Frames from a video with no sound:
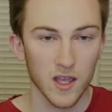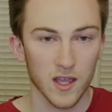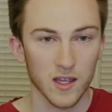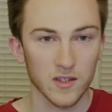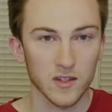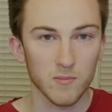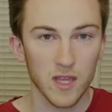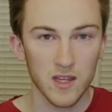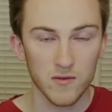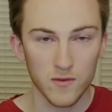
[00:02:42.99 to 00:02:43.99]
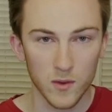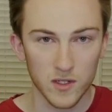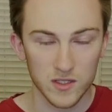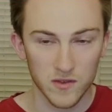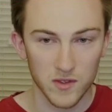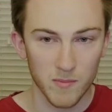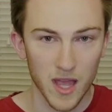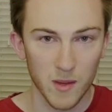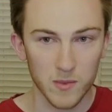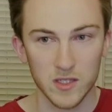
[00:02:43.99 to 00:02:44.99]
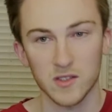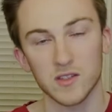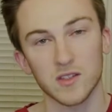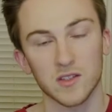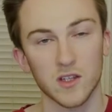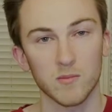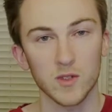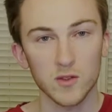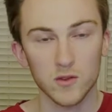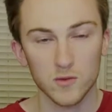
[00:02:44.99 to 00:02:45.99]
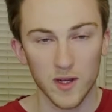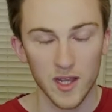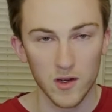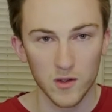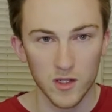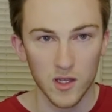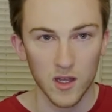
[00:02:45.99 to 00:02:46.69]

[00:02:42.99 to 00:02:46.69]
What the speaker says: And the main focus of the map is this communal rail,